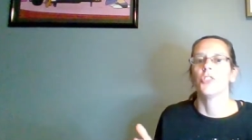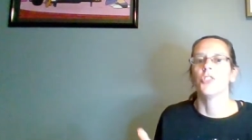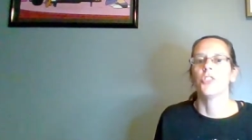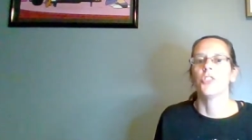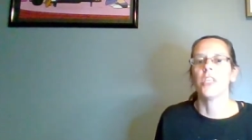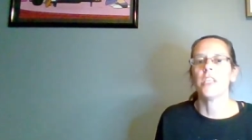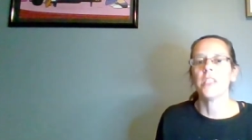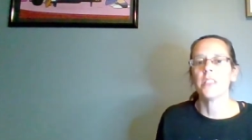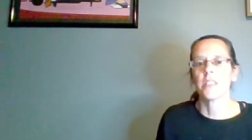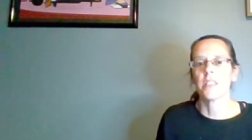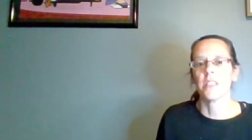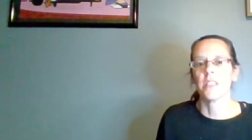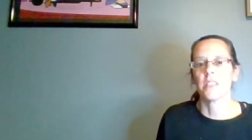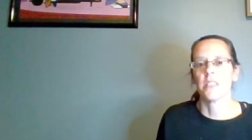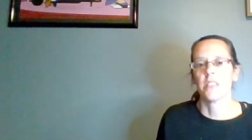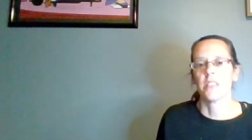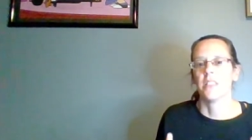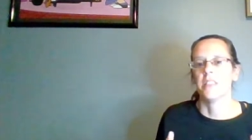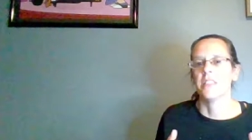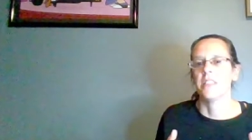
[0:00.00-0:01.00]

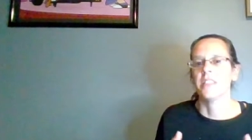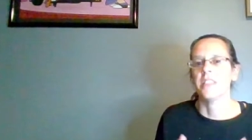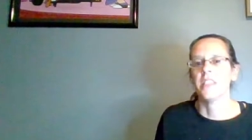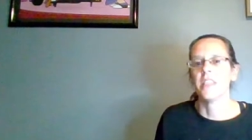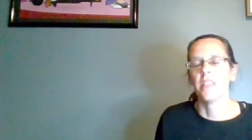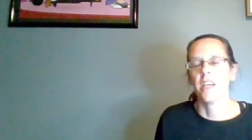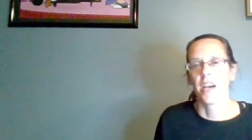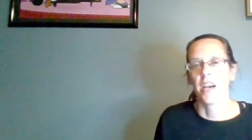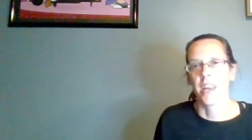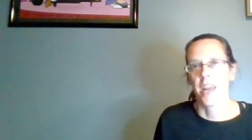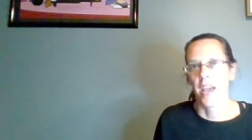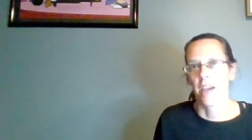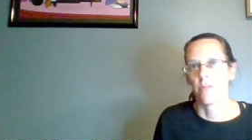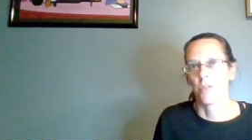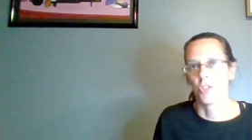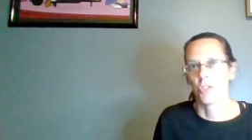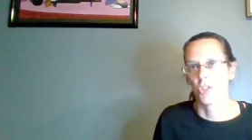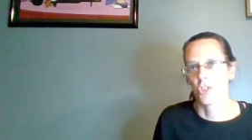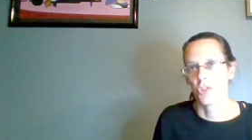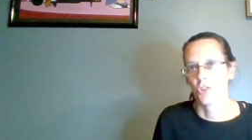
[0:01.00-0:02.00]
Jesus did not
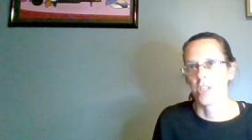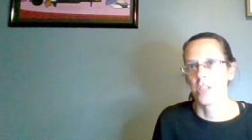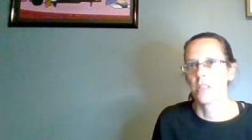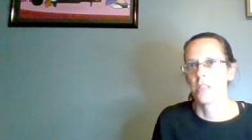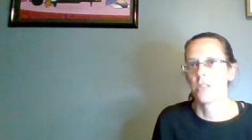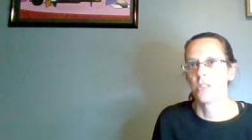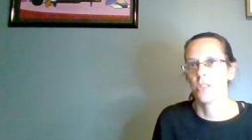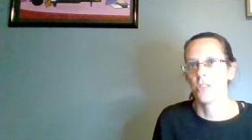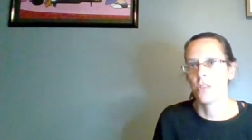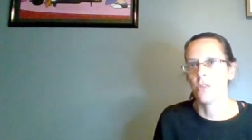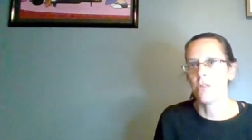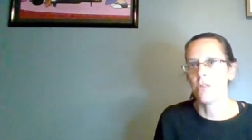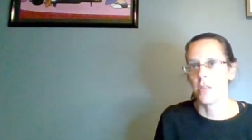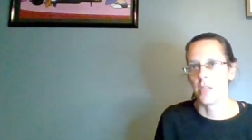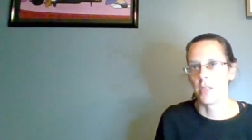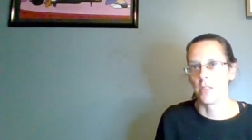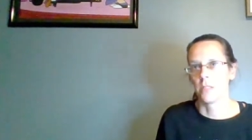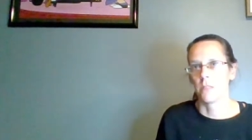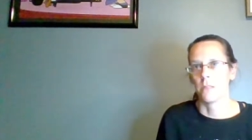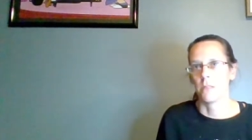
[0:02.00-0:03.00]
have the strength to do
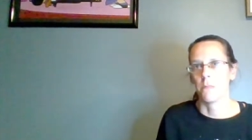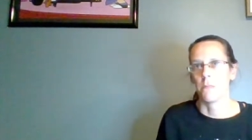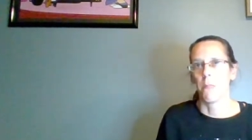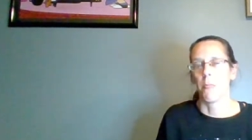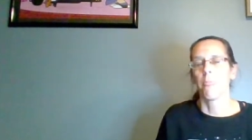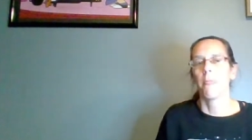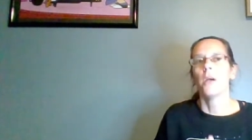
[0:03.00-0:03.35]
this.